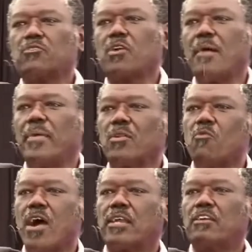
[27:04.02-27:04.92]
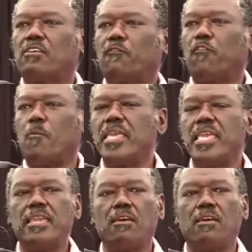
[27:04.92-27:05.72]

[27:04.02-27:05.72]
come and work for me